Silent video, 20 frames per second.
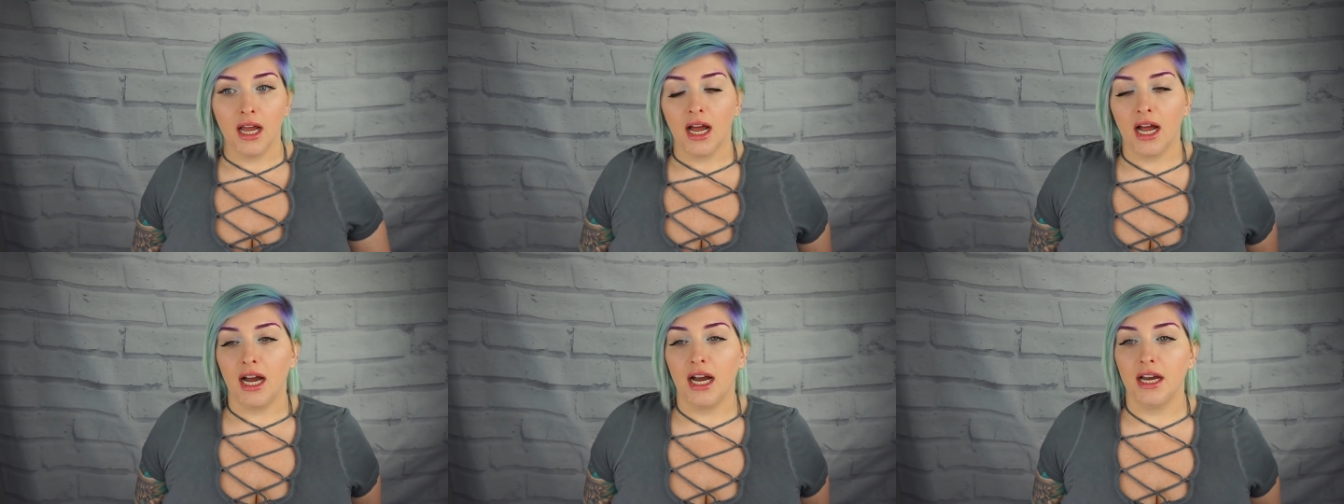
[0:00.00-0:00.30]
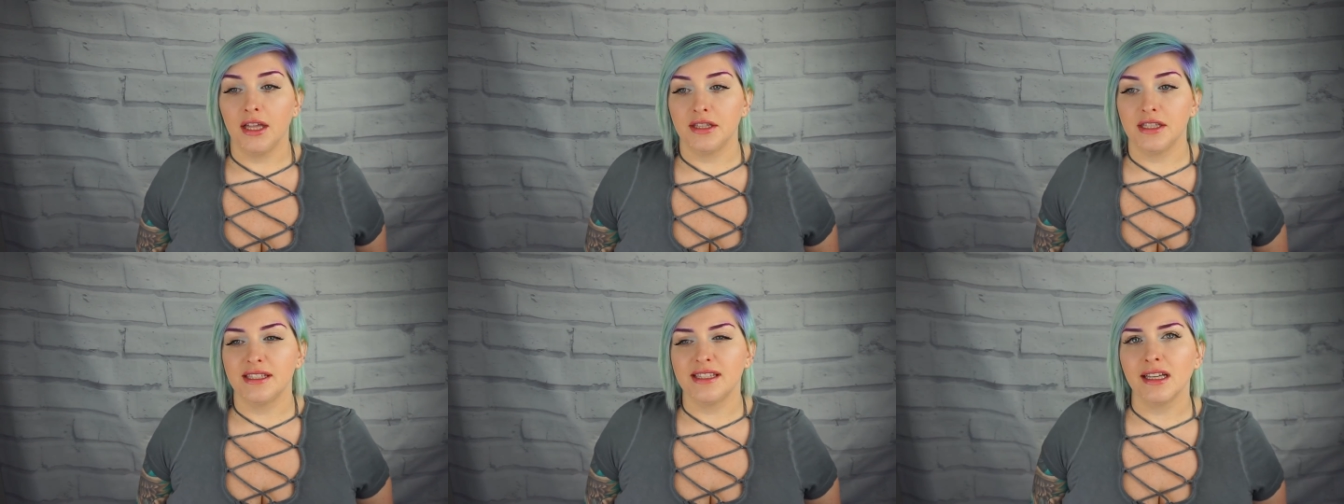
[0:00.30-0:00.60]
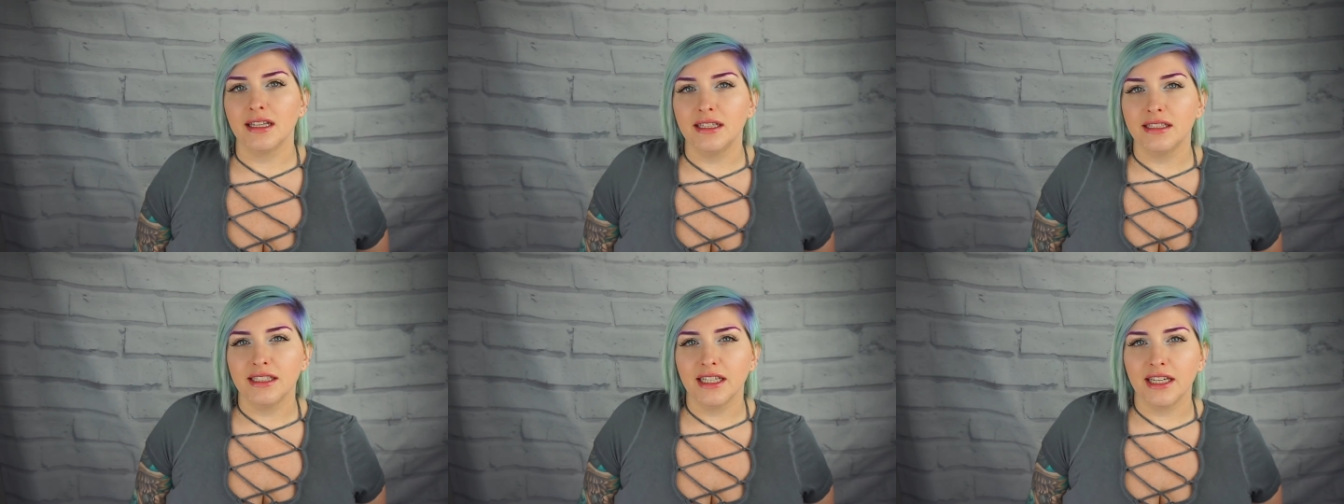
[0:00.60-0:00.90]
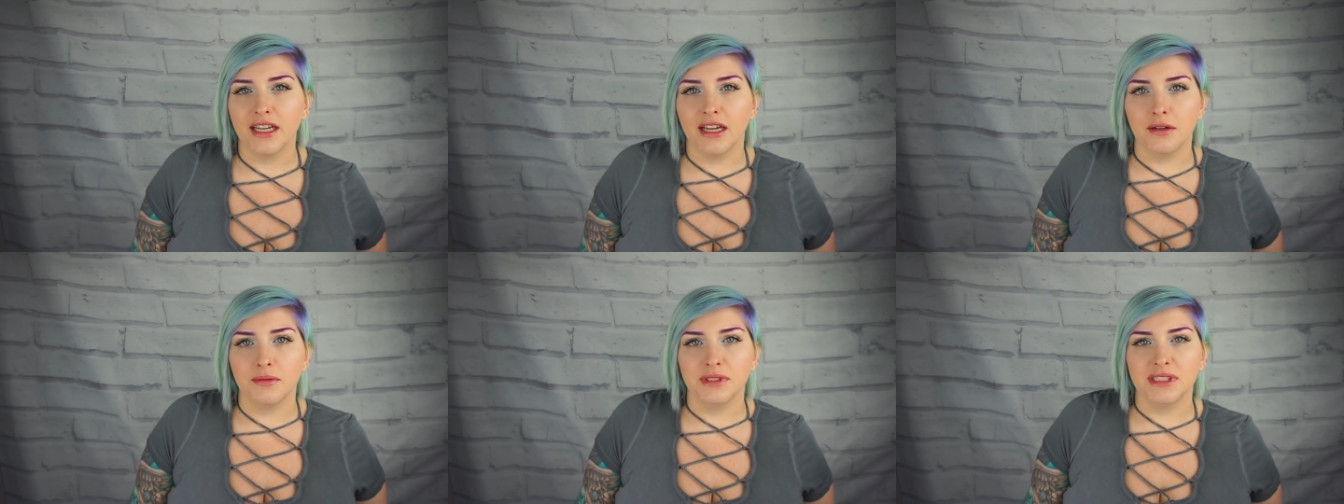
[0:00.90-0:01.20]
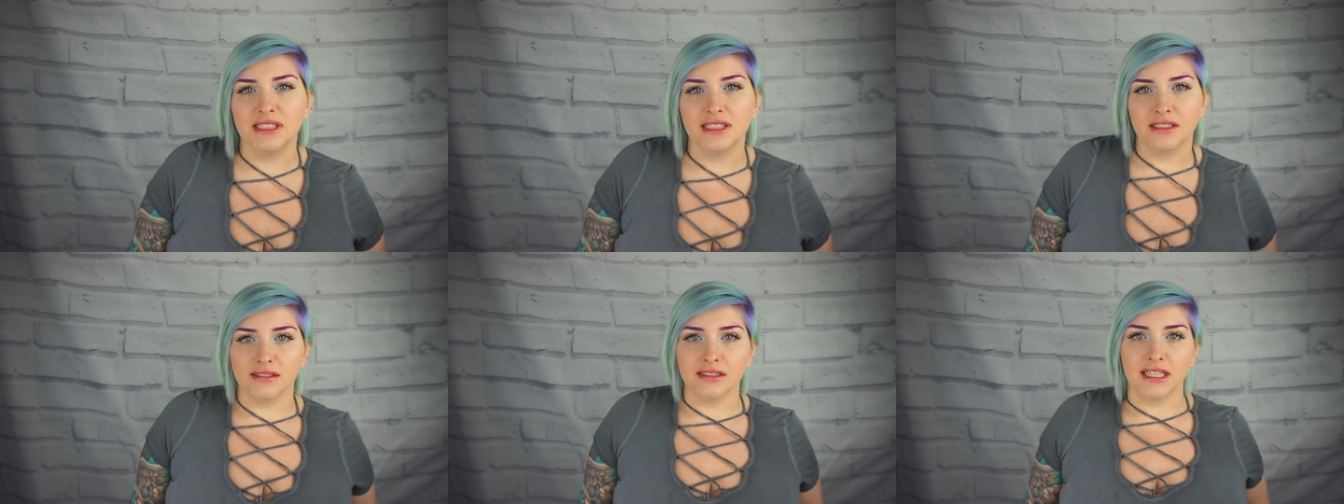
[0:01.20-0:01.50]
The second day, I was
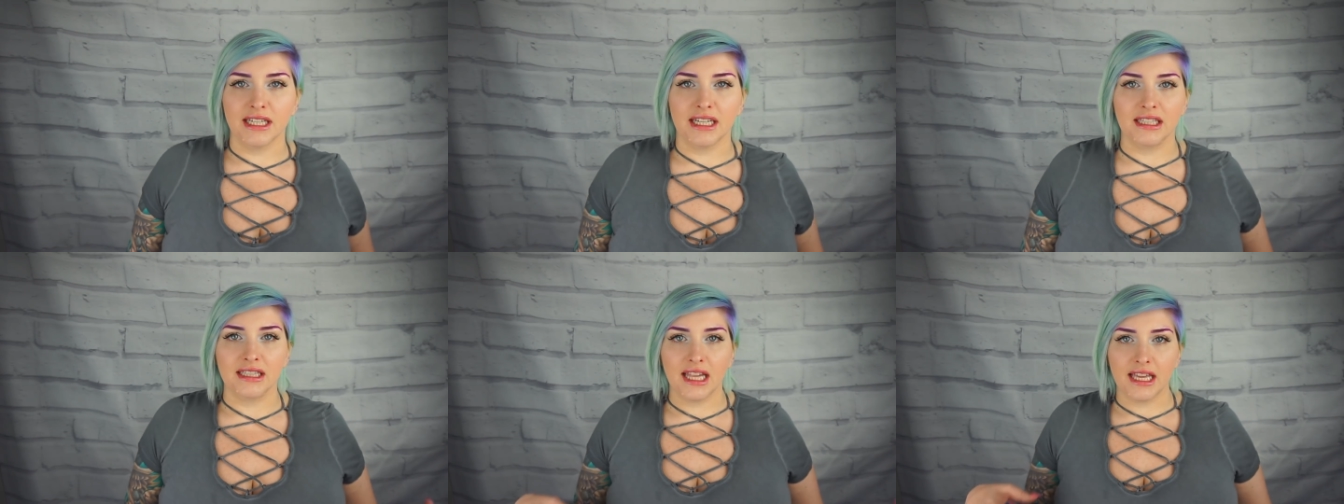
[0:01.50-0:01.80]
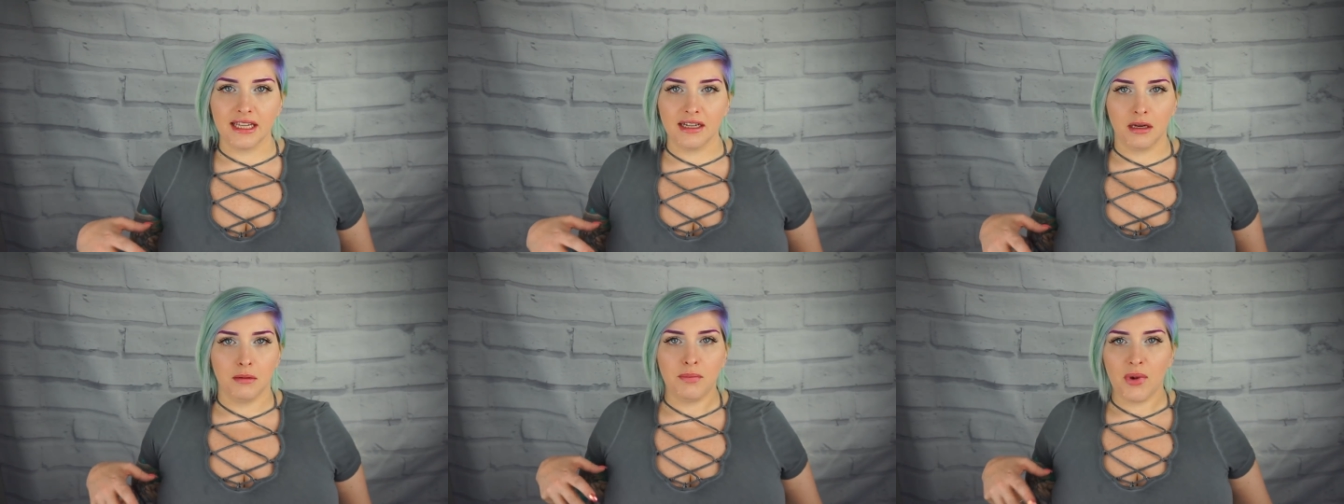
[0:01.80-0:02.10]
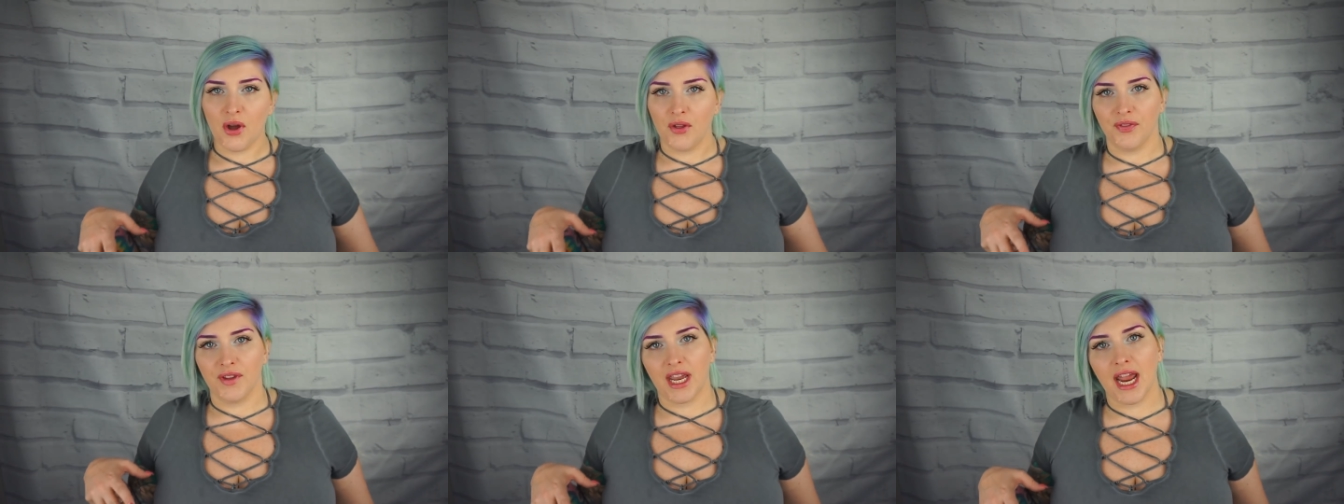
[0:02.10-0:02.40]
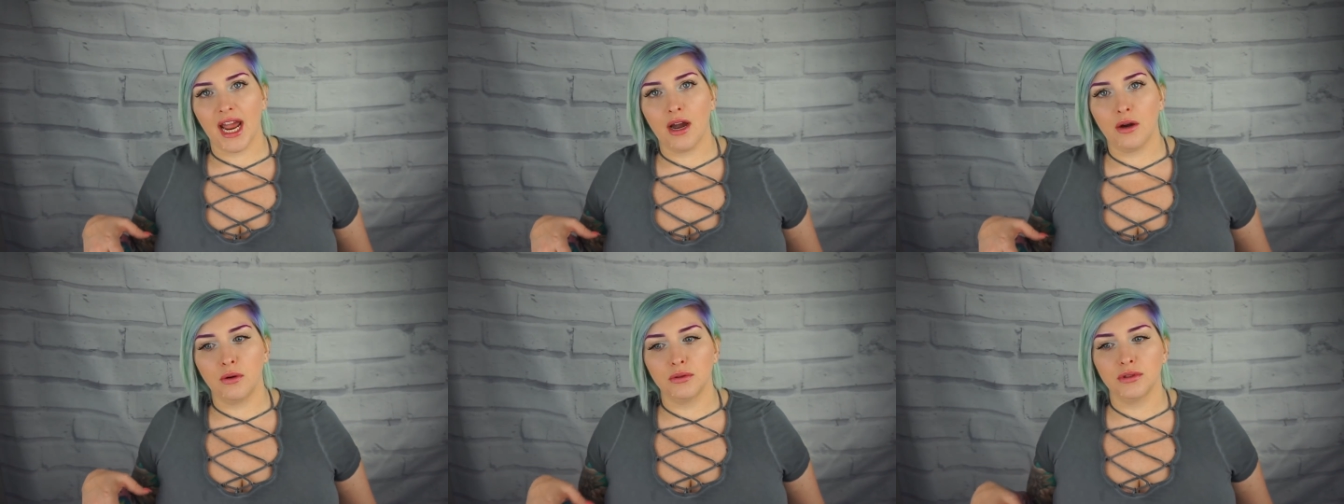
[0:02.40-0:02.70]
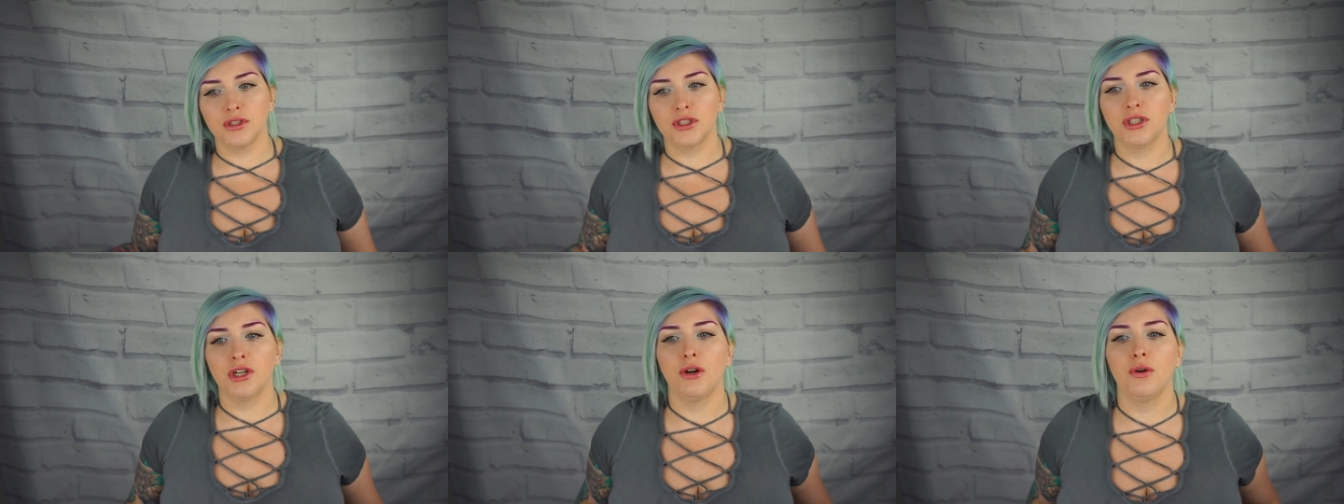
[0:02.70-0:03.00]
still like laid up on the
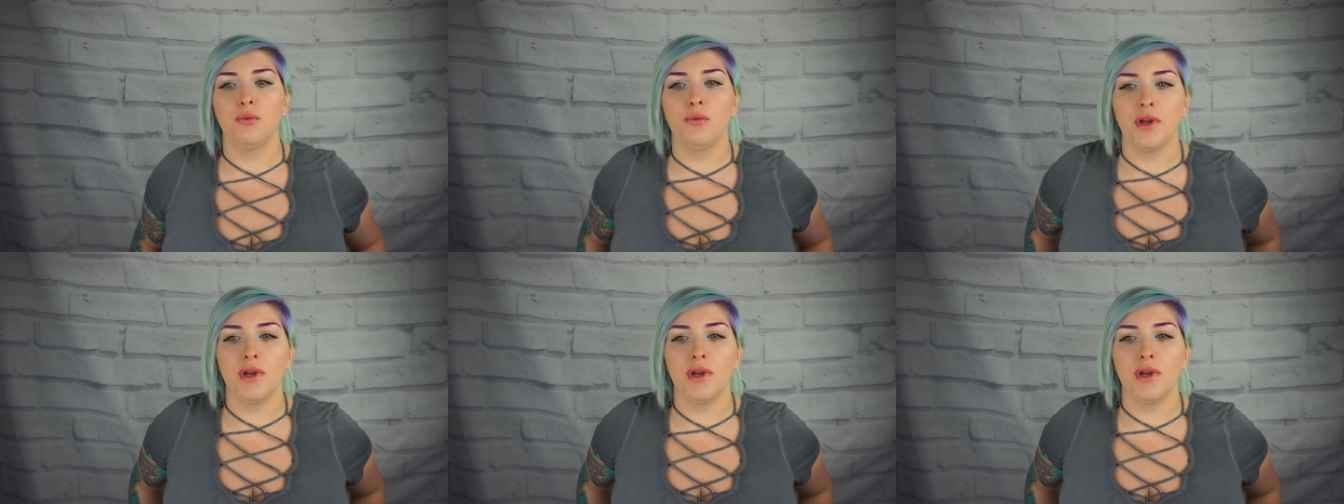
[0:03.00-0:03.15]
couch